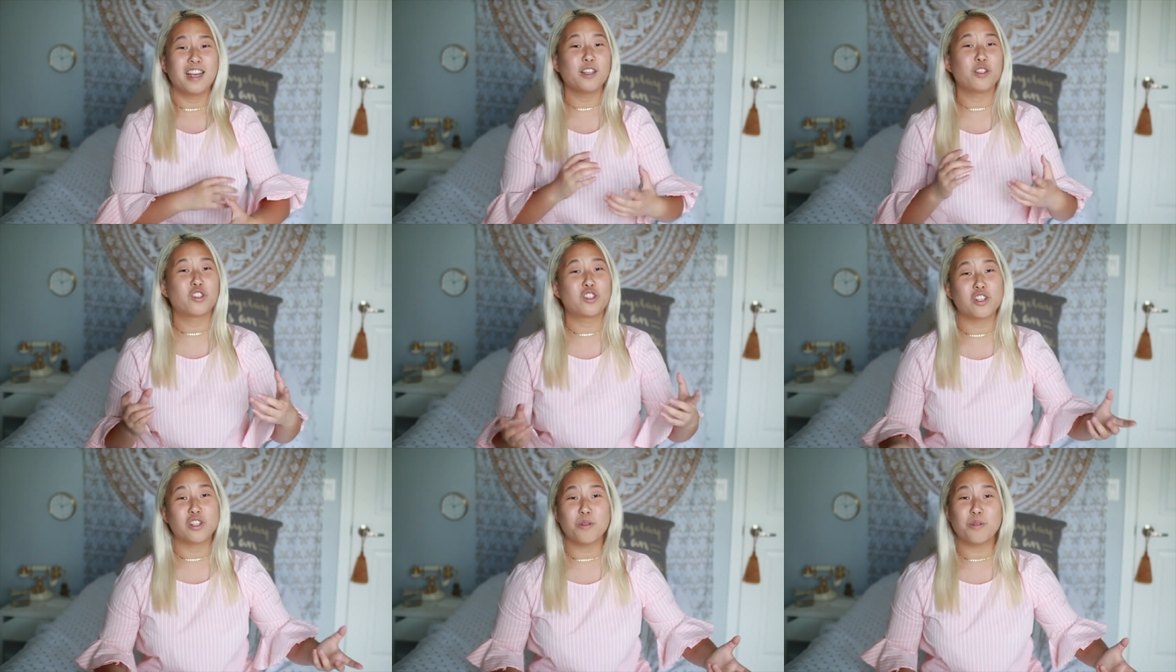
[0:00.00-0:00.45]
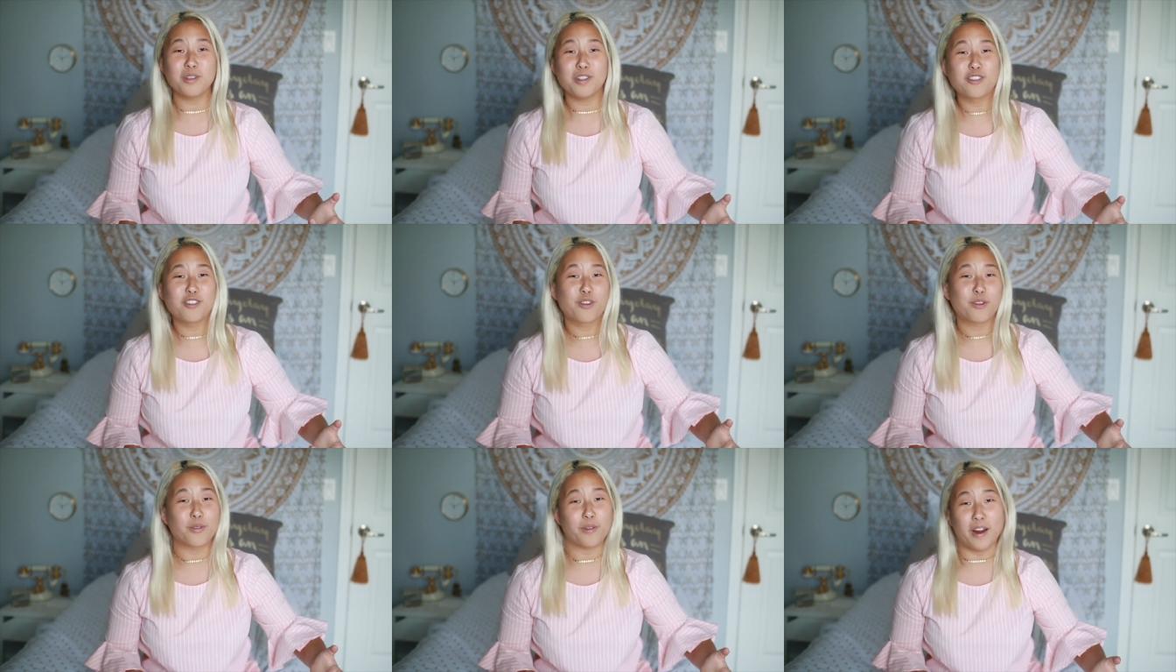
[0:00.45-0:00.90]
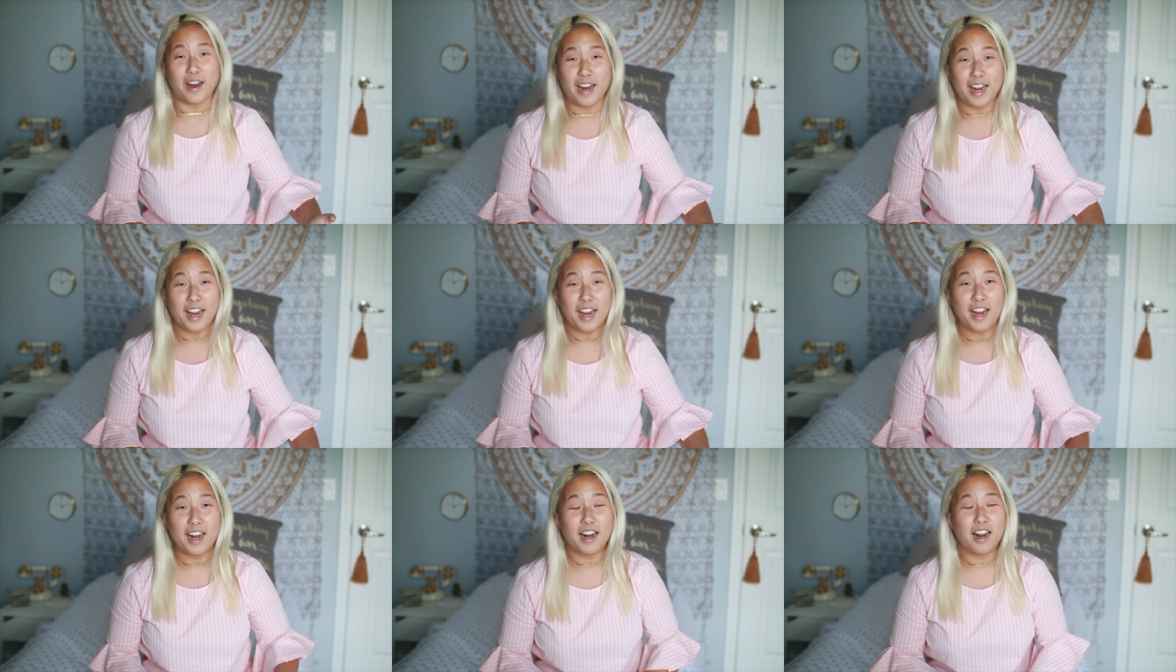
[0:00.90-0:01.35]
It still is
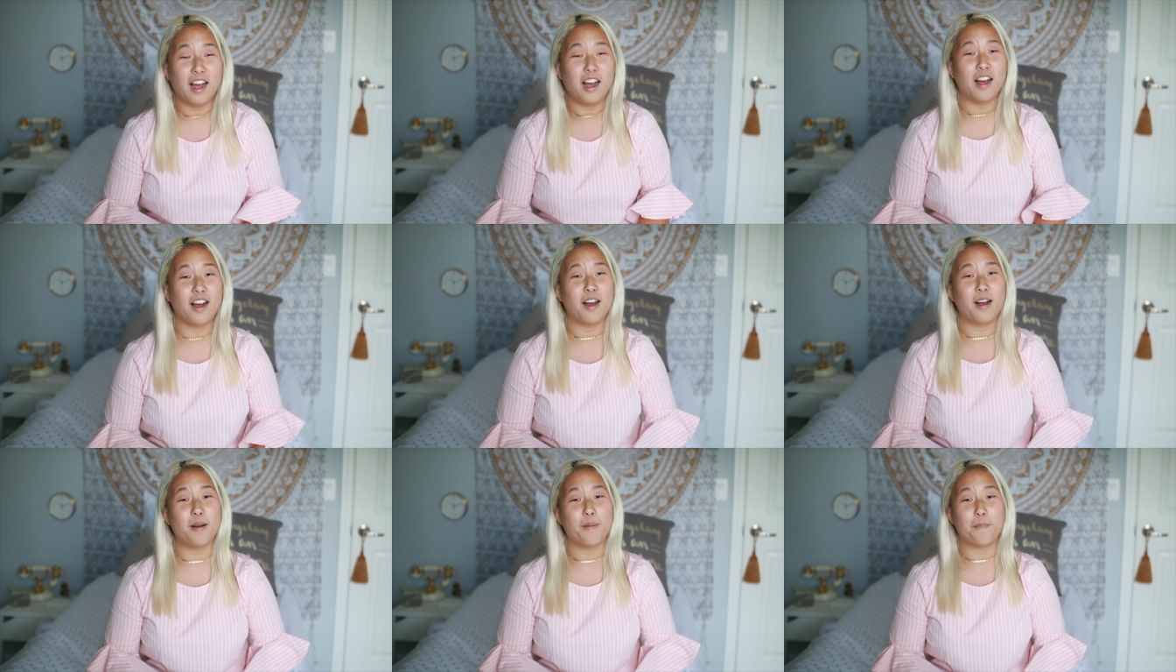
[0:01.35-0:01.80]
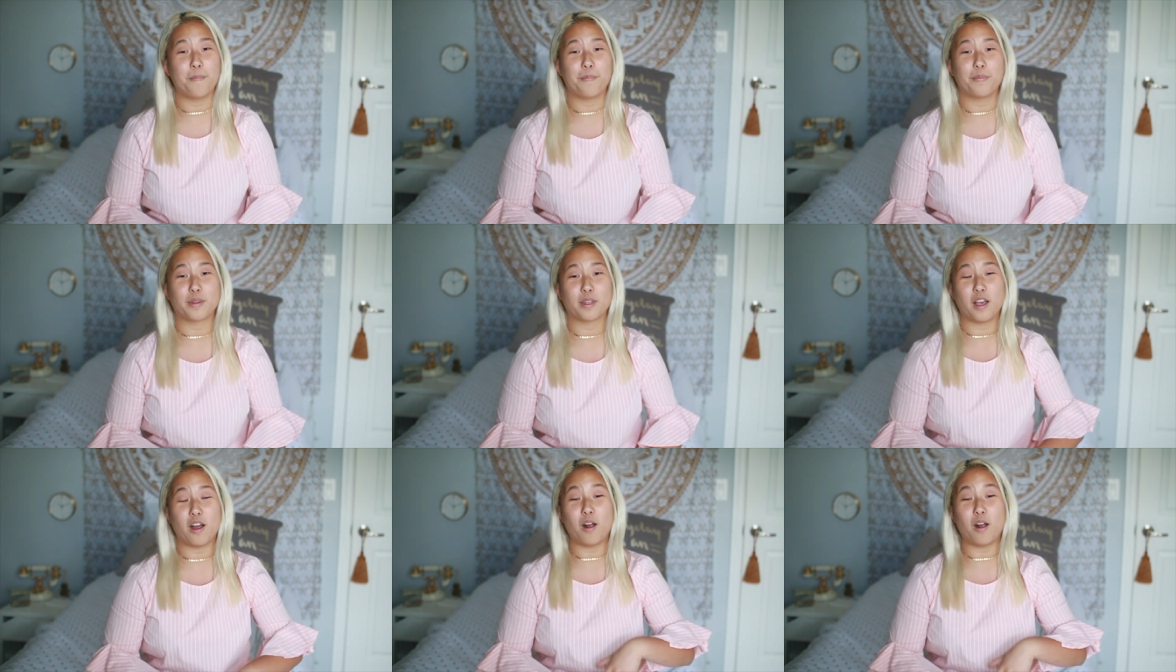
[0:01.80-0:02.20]
great. Um,